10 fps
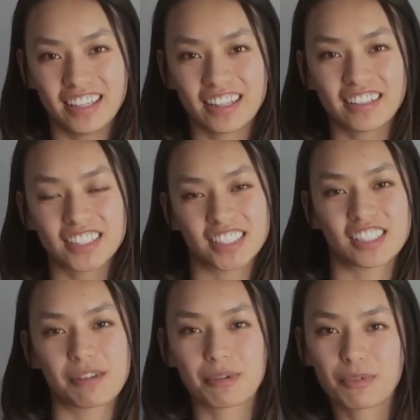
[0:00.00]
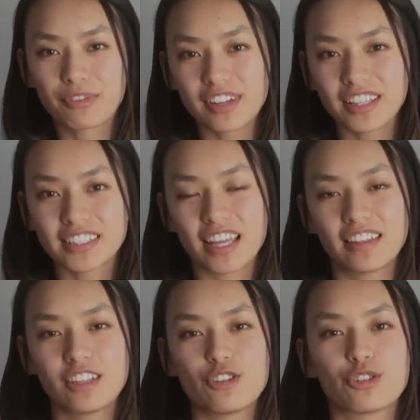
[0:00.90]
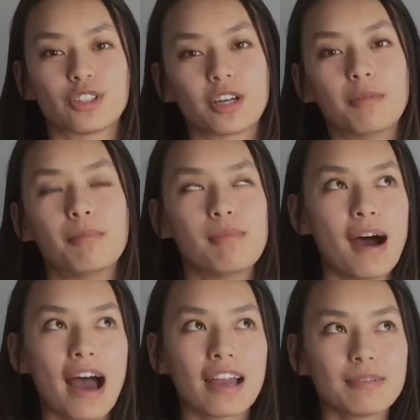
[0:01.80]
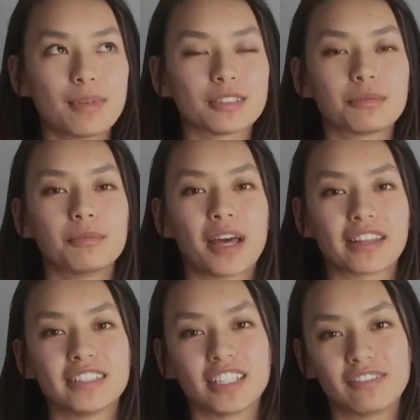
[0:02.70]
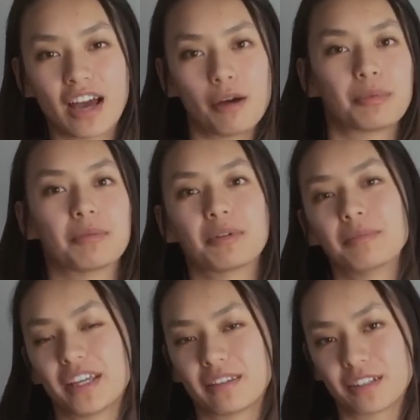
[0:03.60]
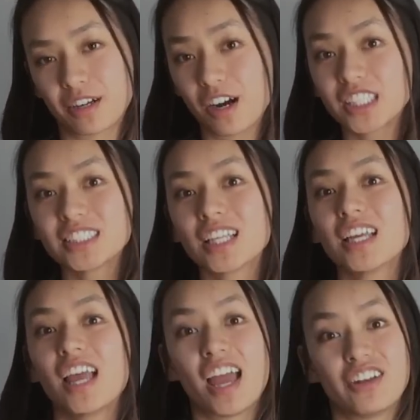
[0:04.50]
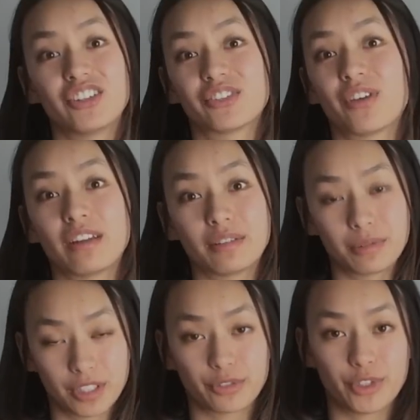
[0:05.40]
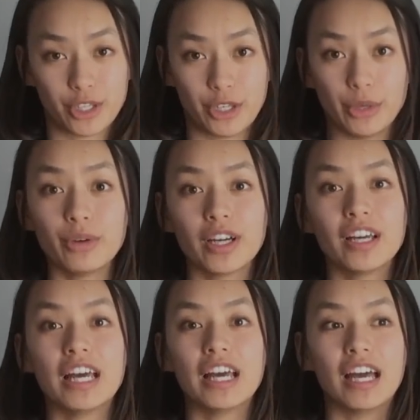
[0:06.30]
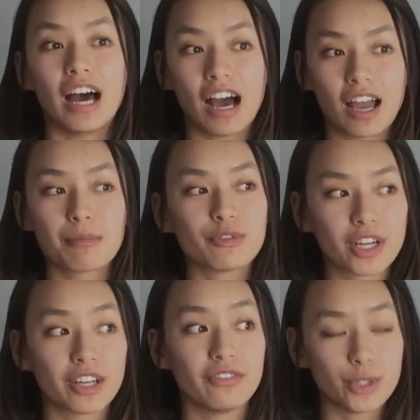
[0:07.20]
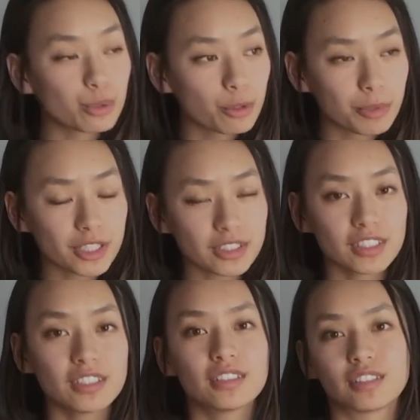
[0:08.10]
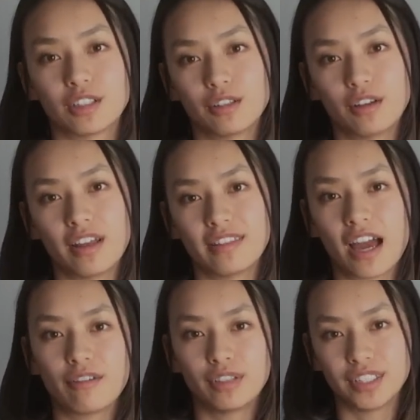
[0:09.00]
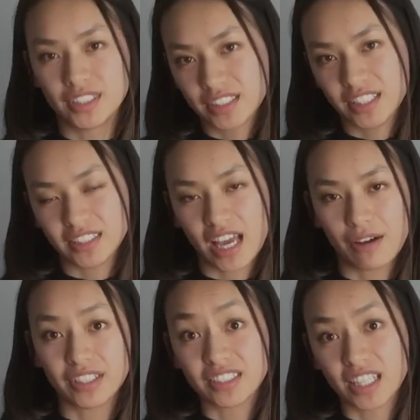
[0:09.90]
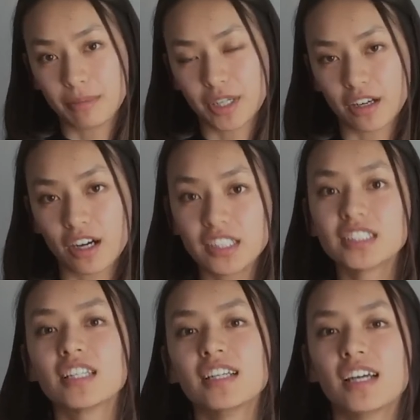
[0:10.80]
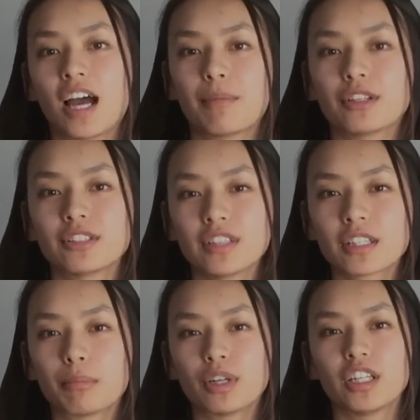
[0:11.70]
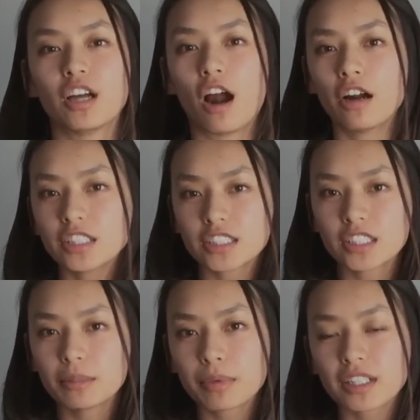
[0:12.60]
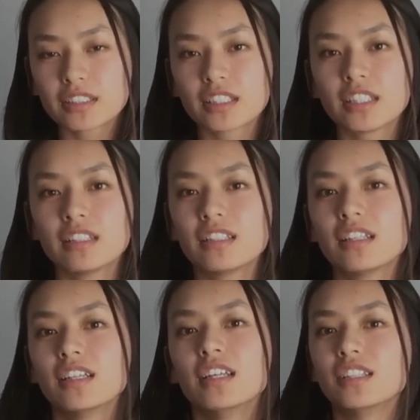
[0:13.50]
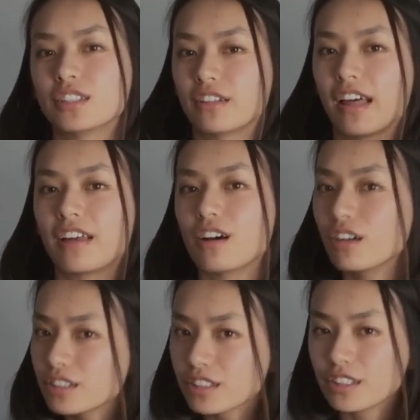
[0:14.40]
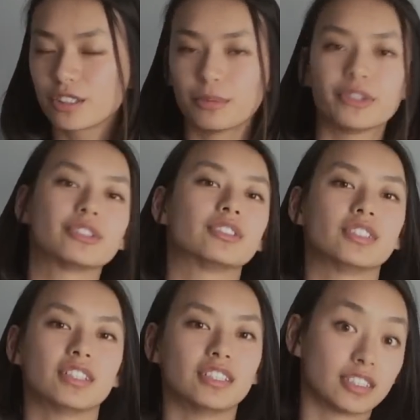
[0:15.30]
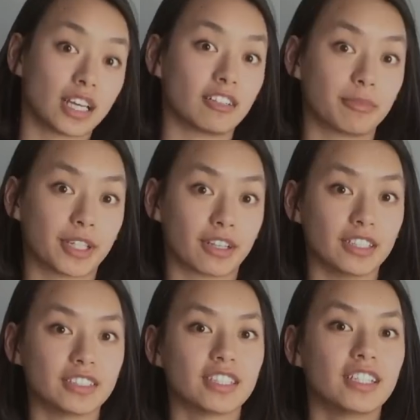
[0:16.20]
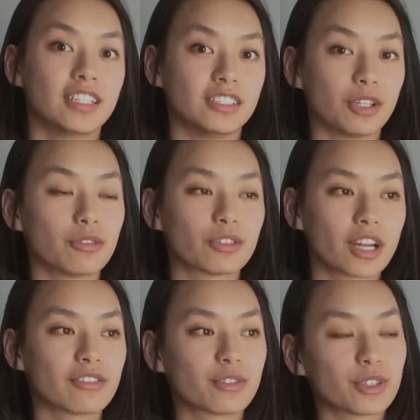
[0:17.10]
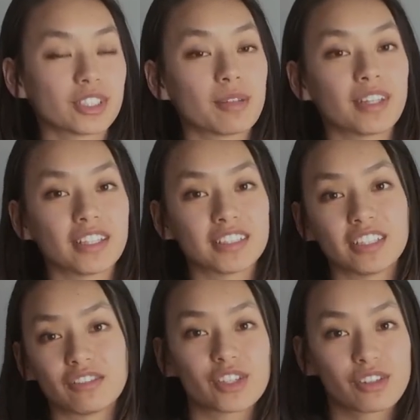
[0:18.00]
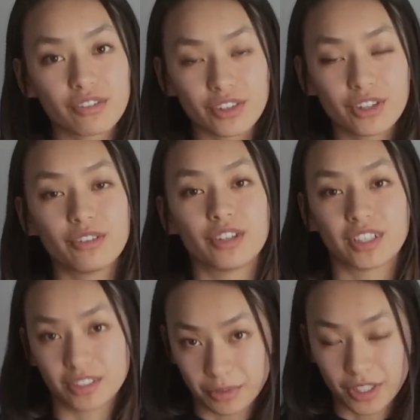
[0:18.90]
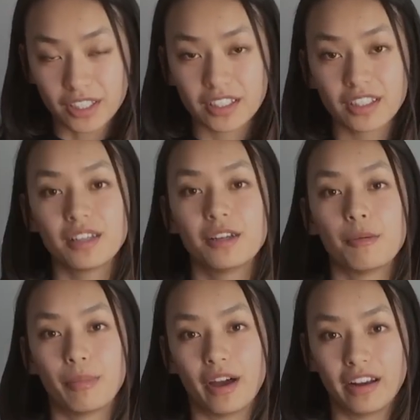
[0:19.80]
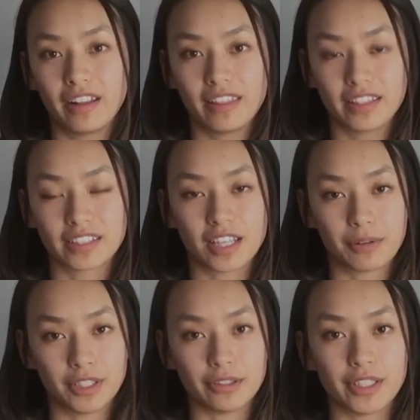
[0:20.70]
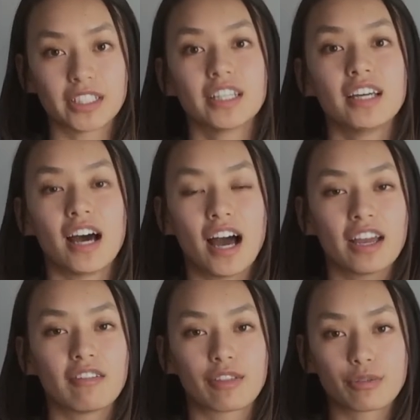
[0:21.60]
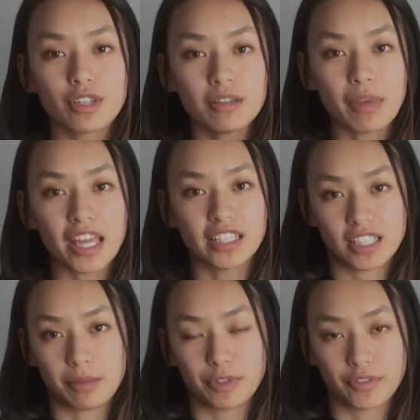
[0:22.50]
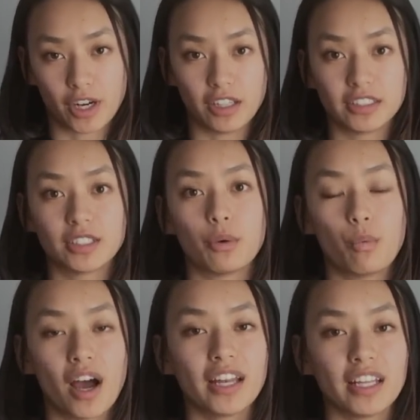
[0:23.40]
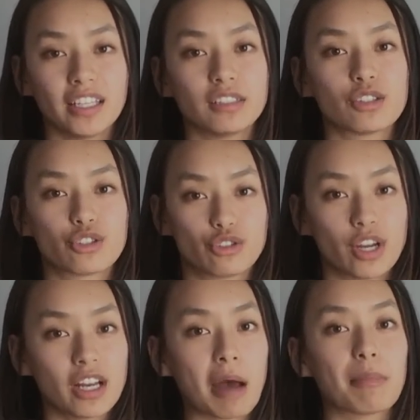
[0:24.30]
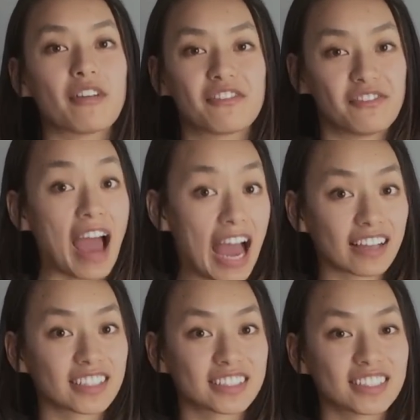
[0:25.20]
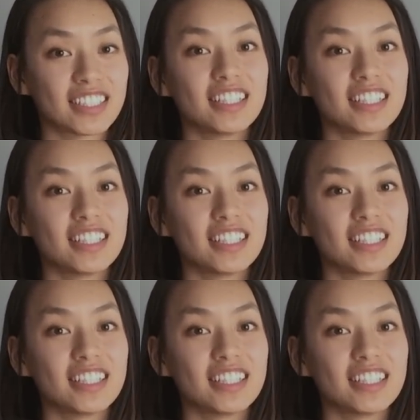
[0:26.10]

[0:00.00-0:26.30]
Little disclaimer before this, I think you should combine multiple methods of how people make their cards and just find what works for you. I'm a very visual person, so that really dictates how I design my cards. I'm also a pretty artsy person, so that also contributes to the design of my cards. Don't try and force something that's inefficient for you or doesn't work, but this is how I do it. I have 3 main types of cards. One is straight up facts.